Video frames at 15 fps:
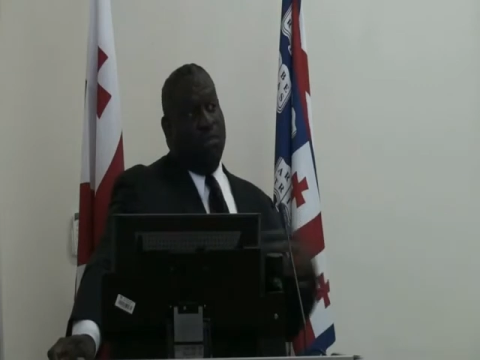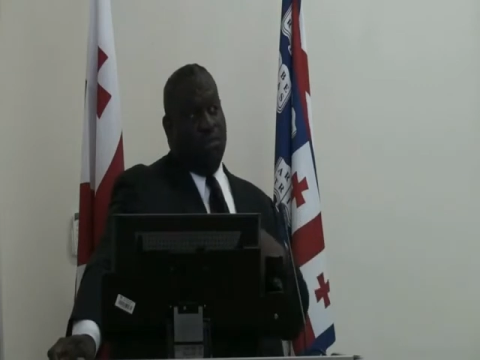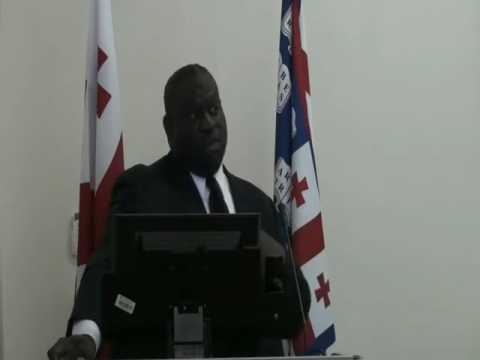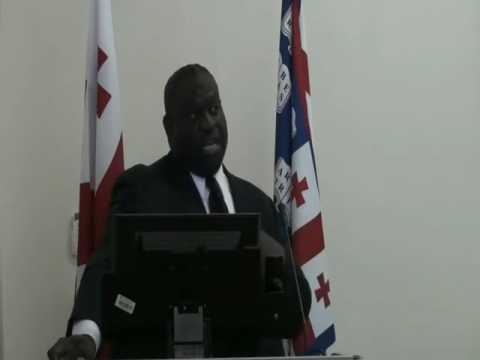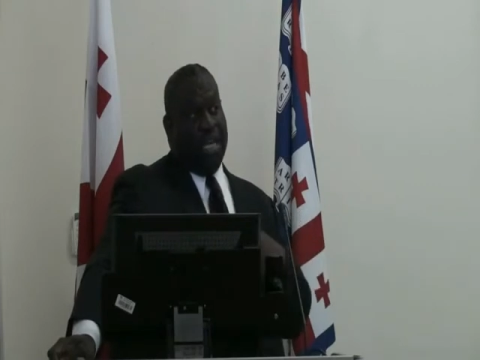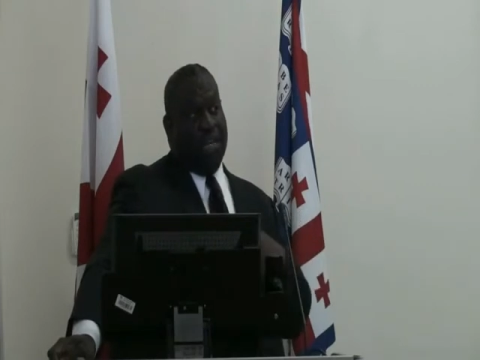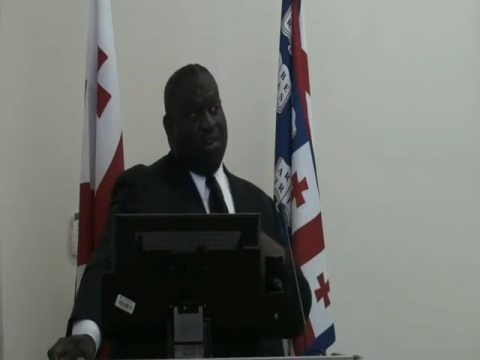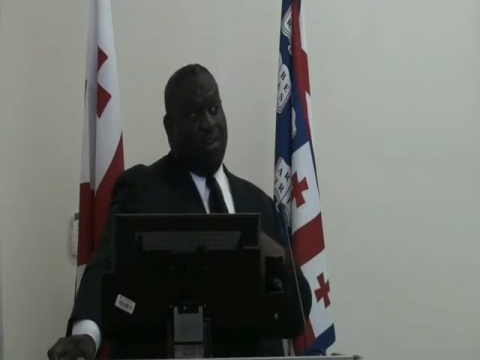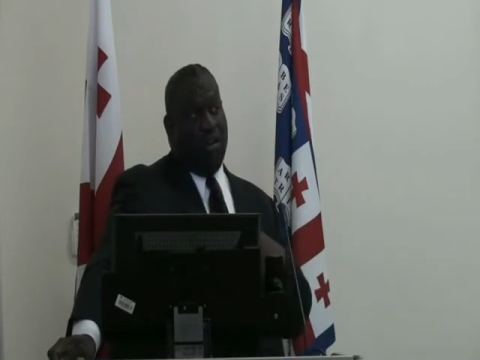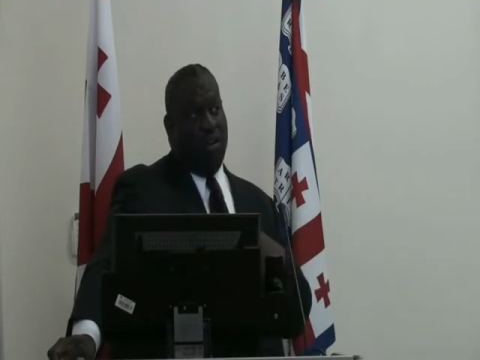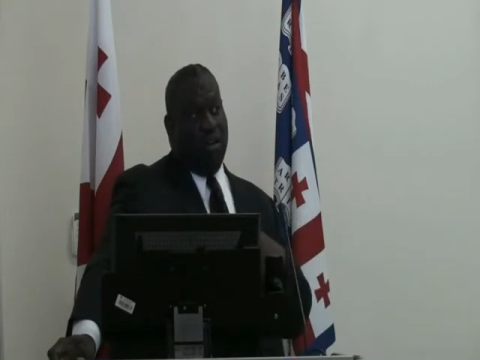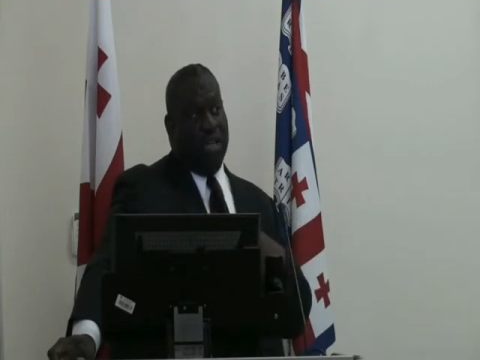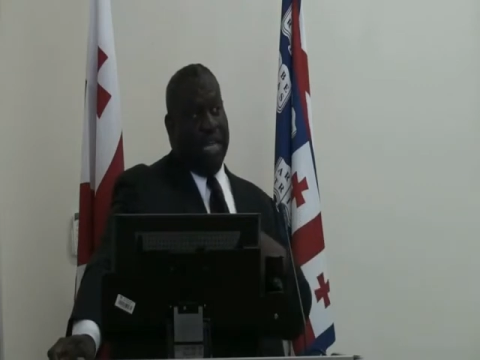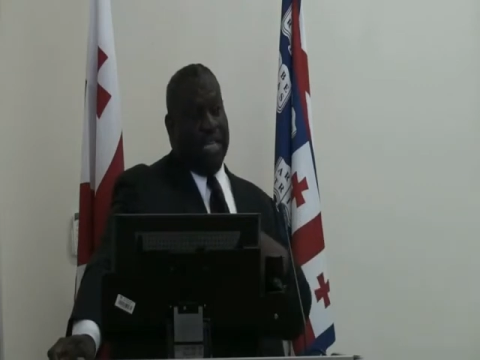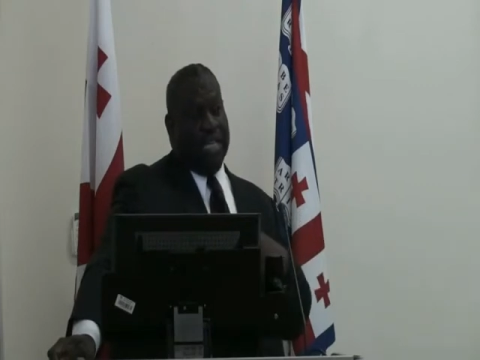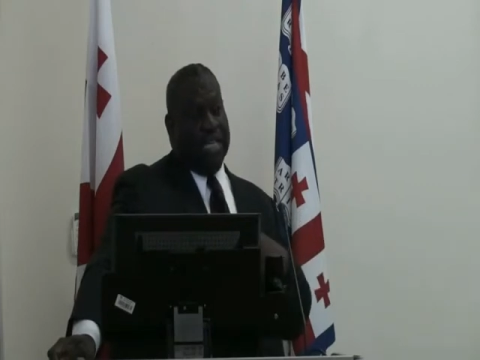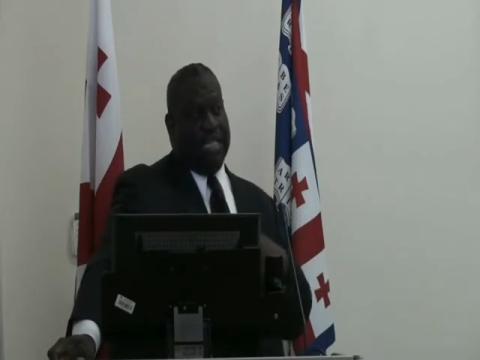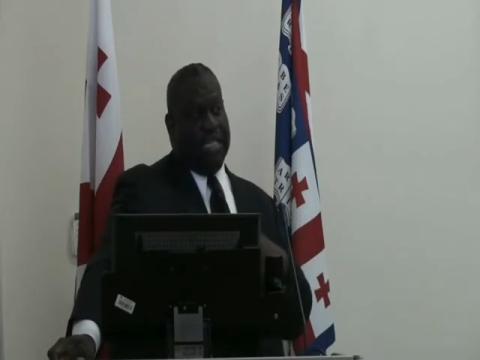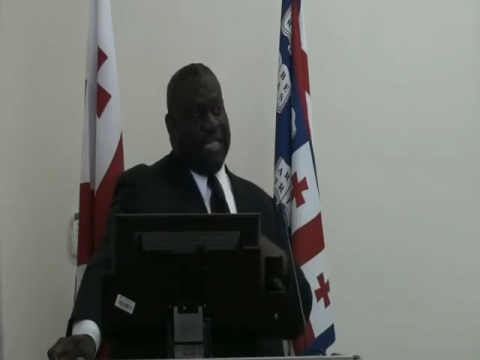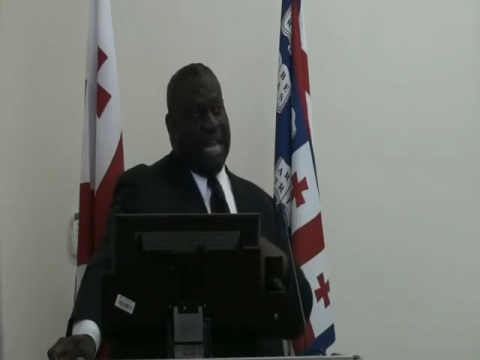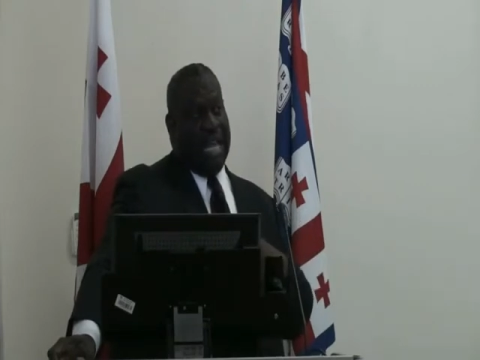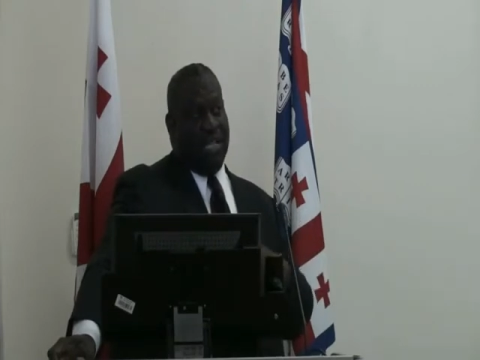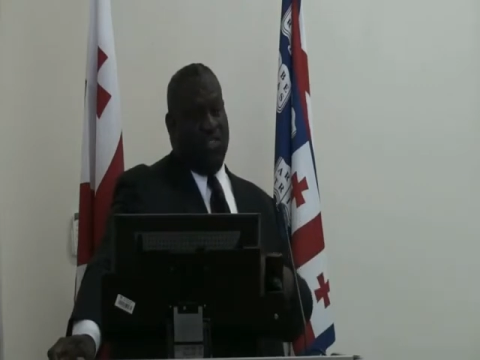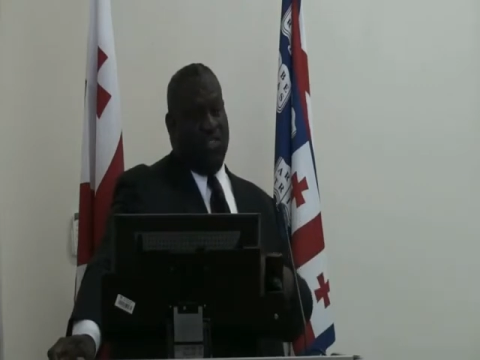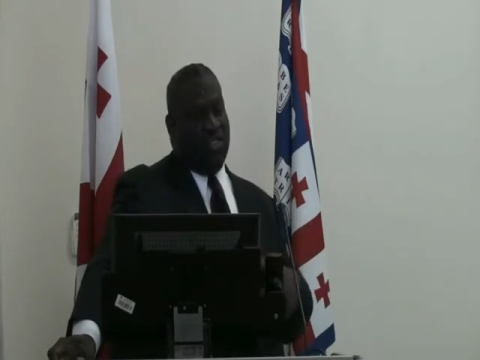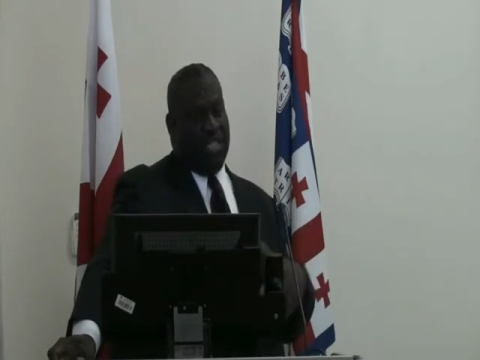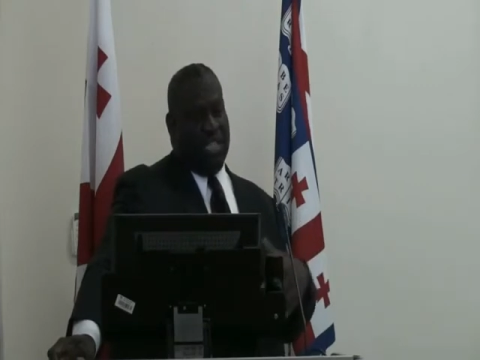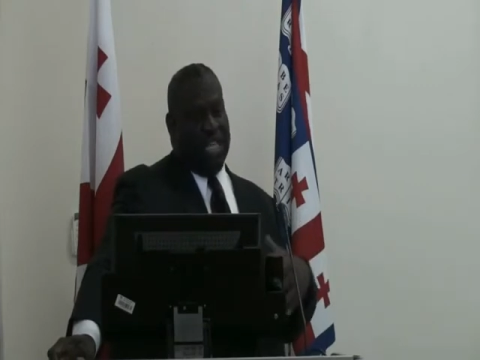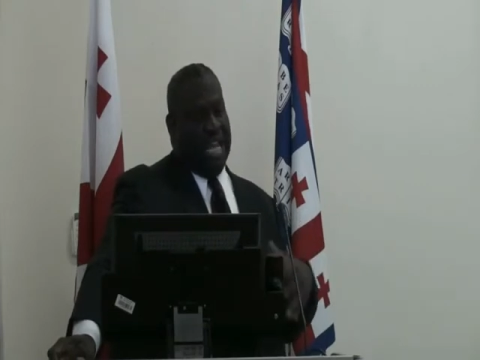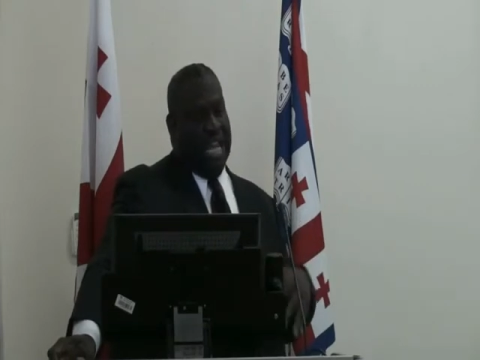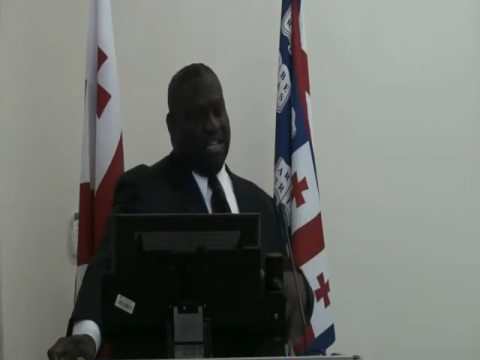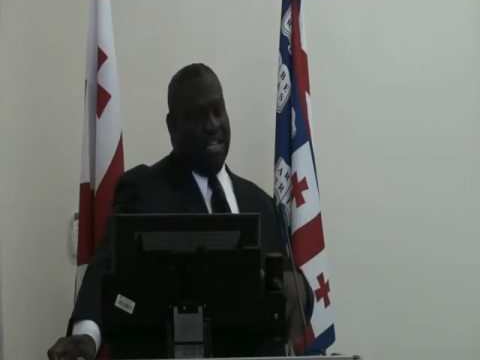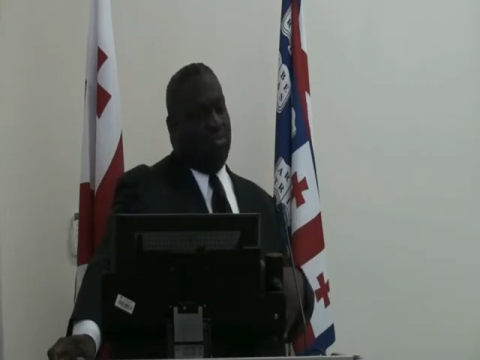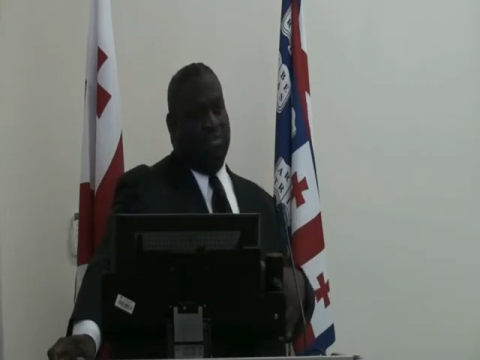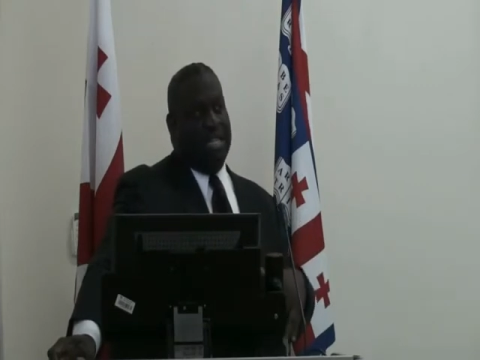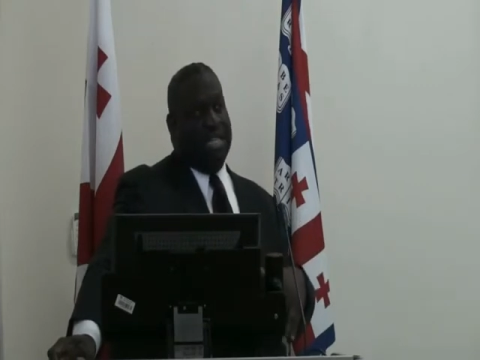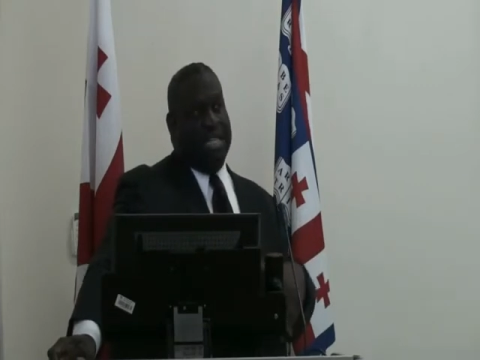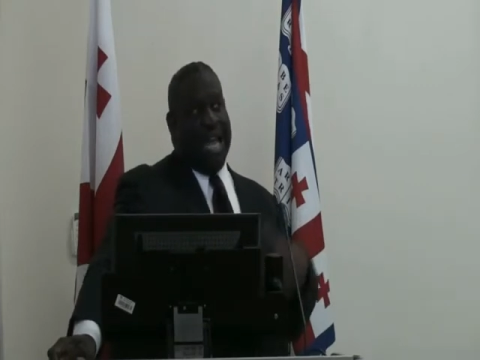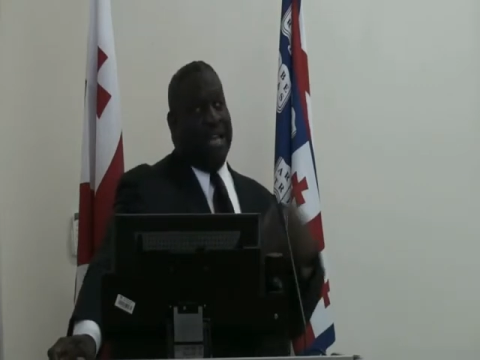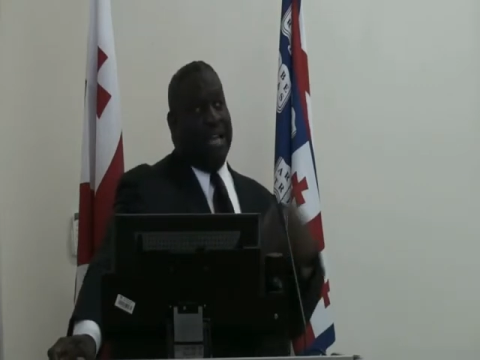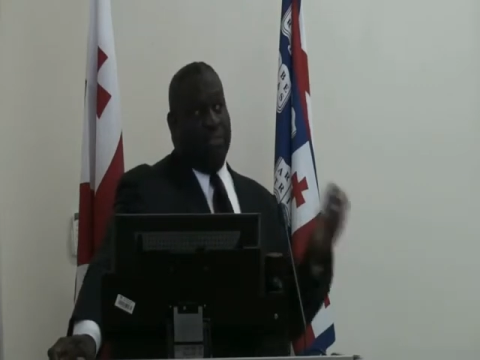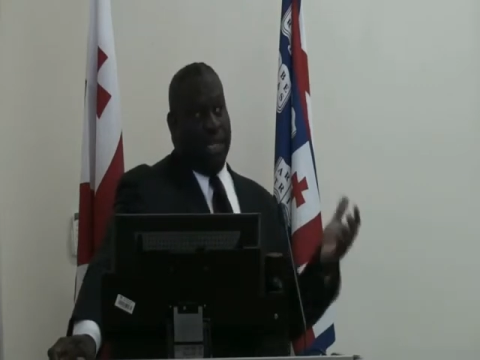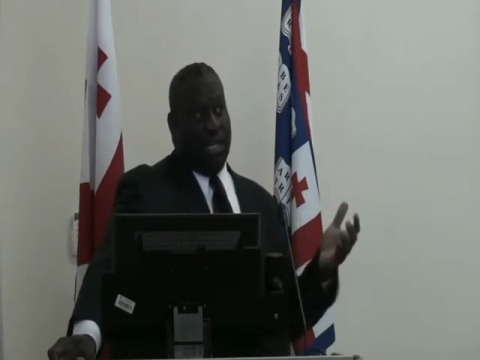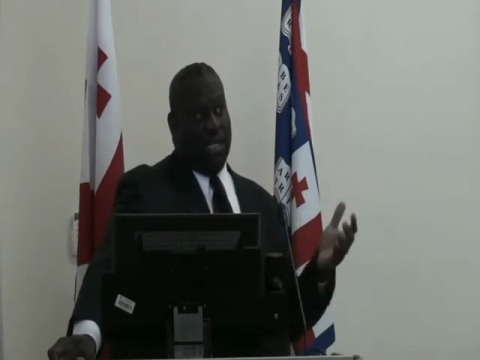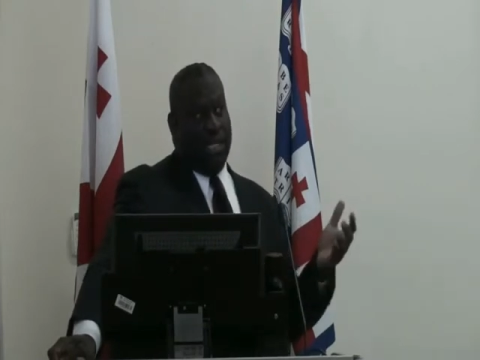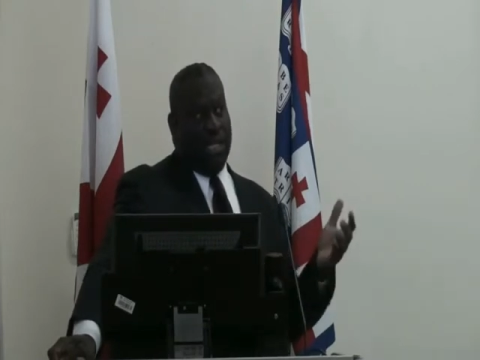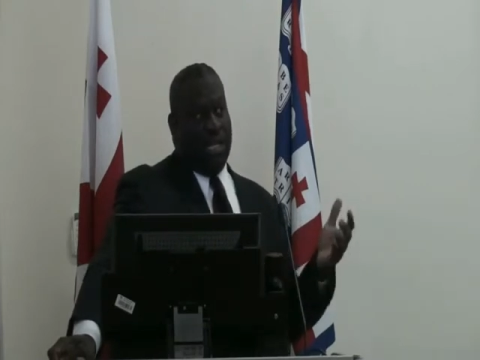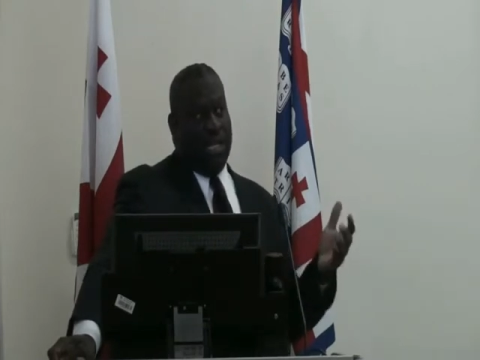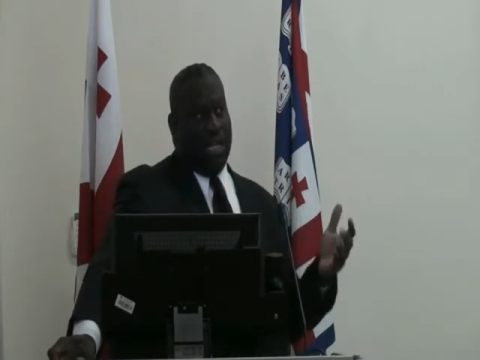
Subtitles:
what we call in the States increased equity,